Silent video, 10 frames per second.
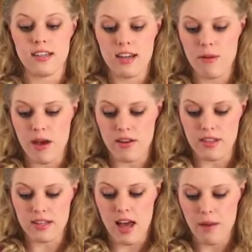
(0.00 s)
come out of the
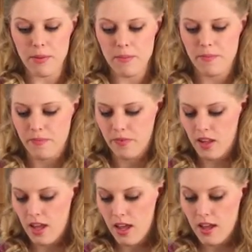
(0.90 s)
top.
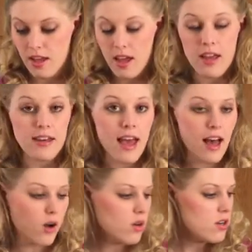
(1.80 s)

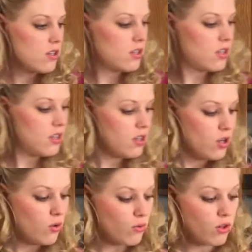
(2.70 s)
Now,
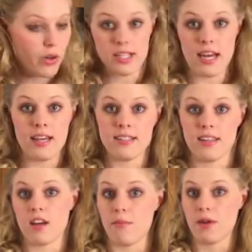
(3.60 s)
we're going to ice the
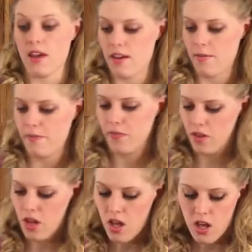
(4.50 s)
cupcake.
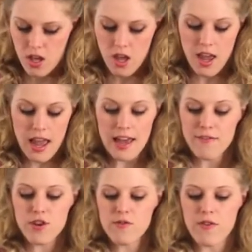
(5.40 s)
If
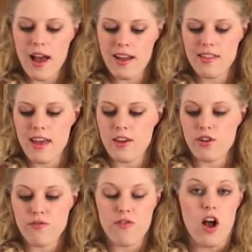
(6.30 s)
you find that your
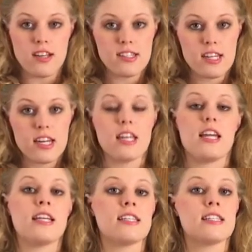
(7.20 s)
frosting
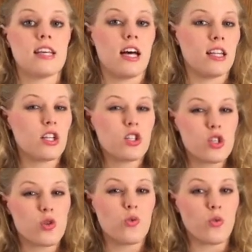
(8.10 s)
is a little
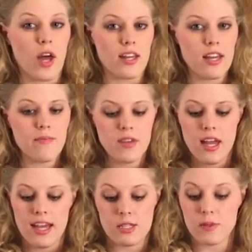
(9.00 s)
too runny,
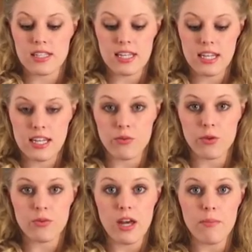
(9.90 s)
it's been sitting at
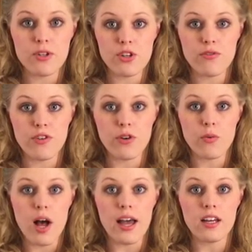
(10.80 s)
room temperature for a
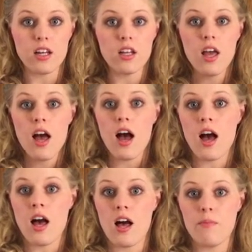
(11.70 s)
while,
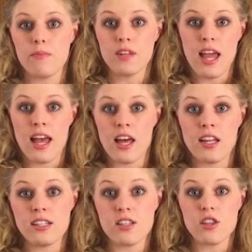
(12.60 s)

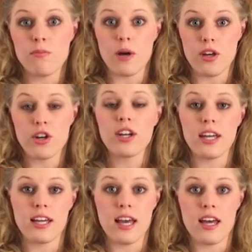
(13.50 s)
and the butter
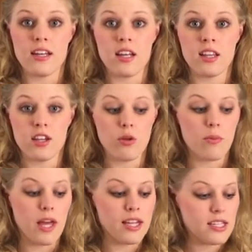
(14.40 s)
can get a little
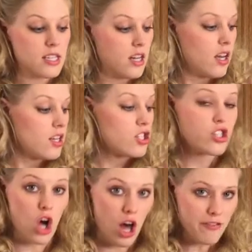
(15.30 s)
bit
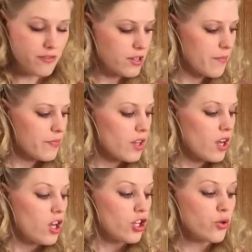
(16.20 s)
soft,
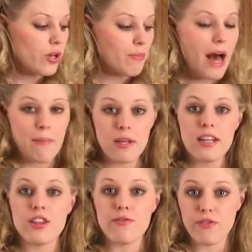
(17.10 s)
you can pop it
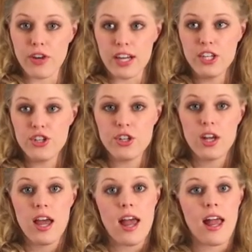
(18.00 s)
in the fridge,
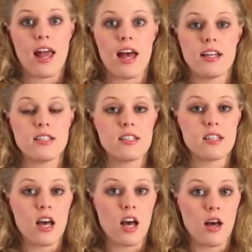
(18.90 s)
and
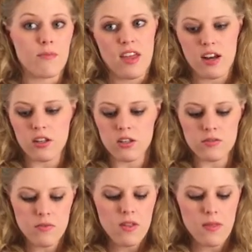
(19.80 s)
that'll